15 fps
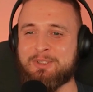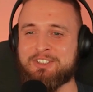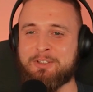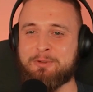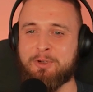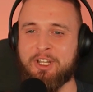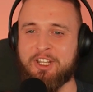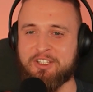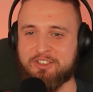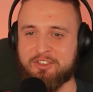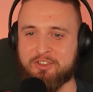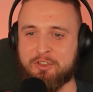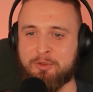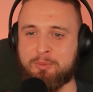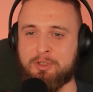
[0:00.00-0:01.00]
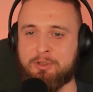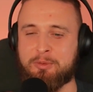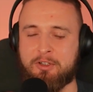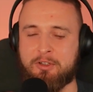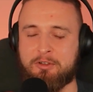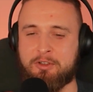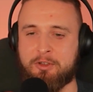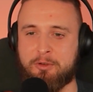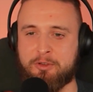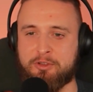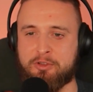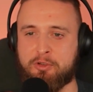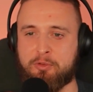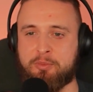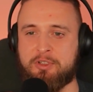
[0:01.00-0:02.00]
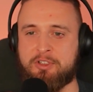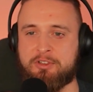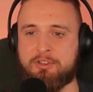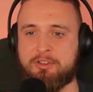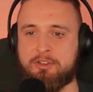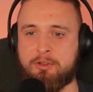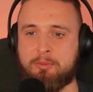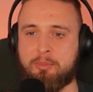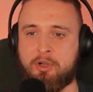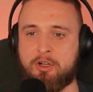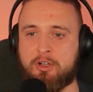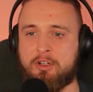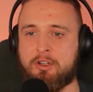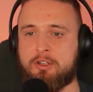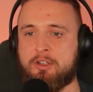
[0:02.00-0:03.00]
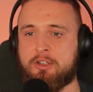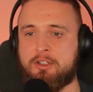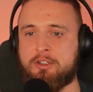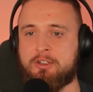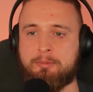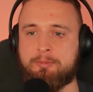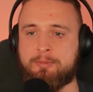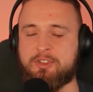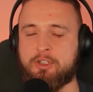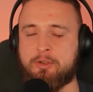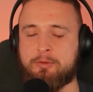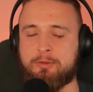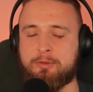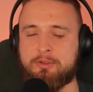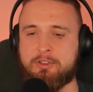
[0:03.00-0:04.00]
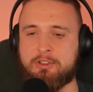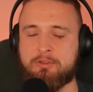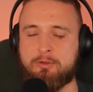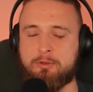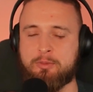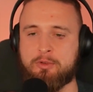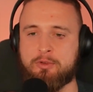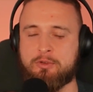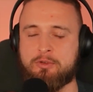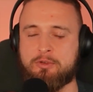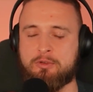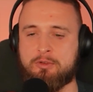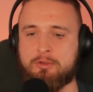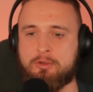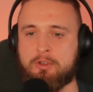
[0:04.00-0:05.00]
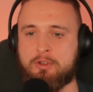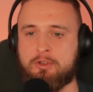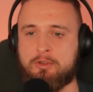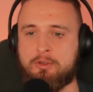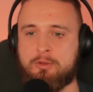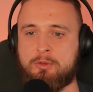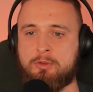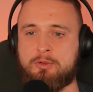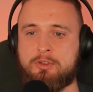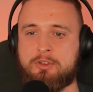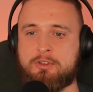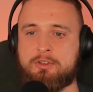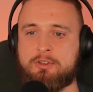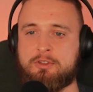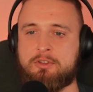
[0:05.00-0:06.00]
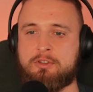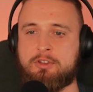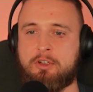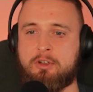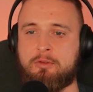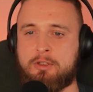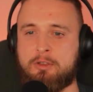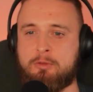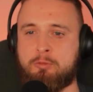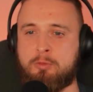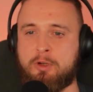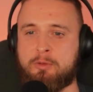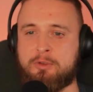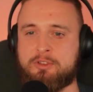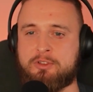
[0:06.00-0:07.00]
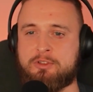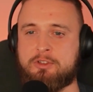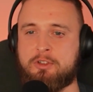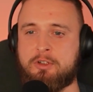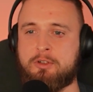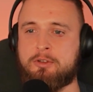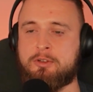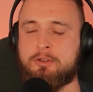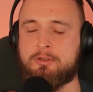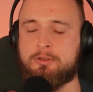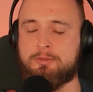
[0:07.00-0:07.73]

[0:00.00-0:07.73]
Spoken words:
the relationship between the original BSD, the Berkeley software distribution, and Unix itself? Why was it started?